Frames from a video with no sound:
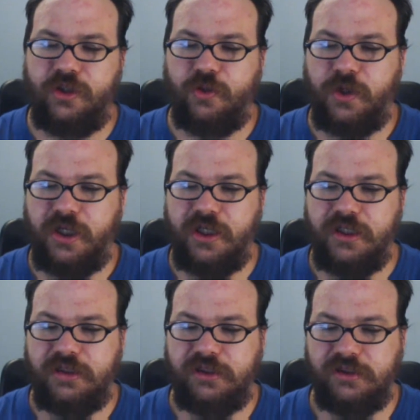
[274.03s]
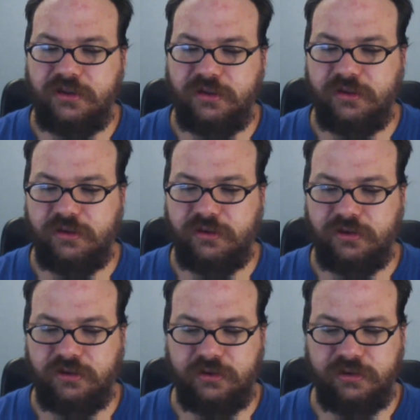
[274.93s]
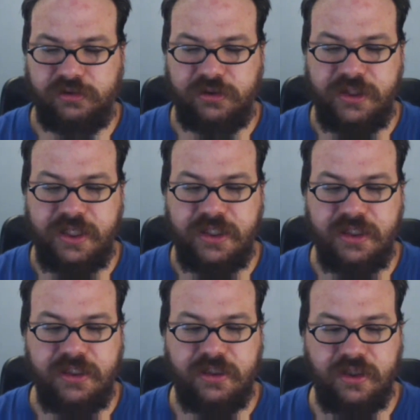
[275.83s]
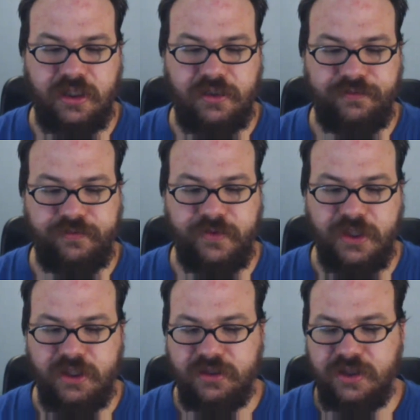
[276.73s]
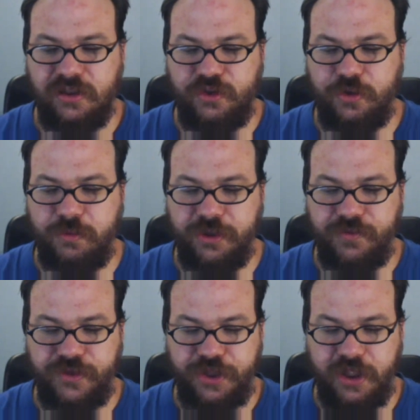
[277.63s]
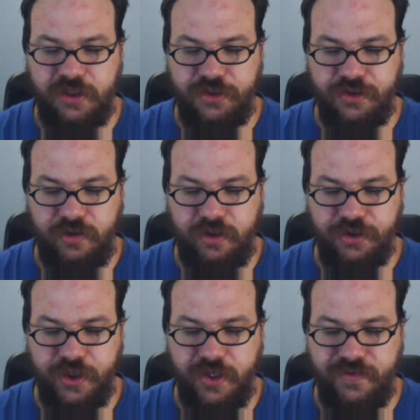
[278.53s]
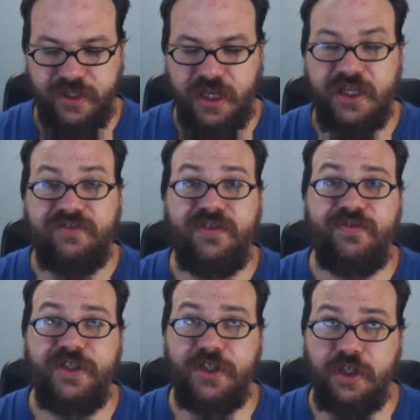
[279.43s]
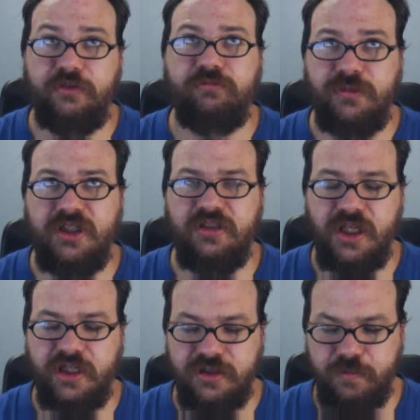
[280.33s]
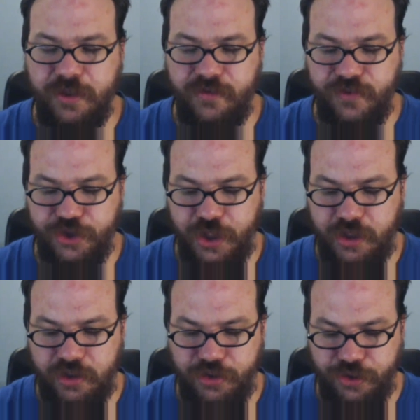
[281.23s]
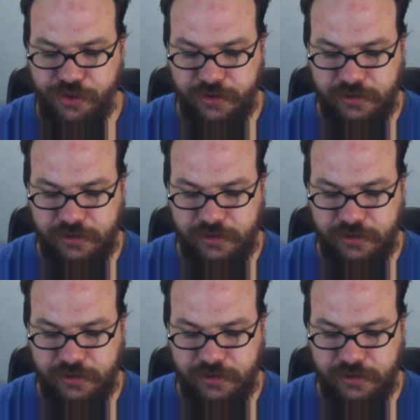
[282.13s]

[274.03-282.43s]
So taking these off, it's not too much of a challenge so long as you have a knife. If you don't, then yeah, it's a bit of a challenge.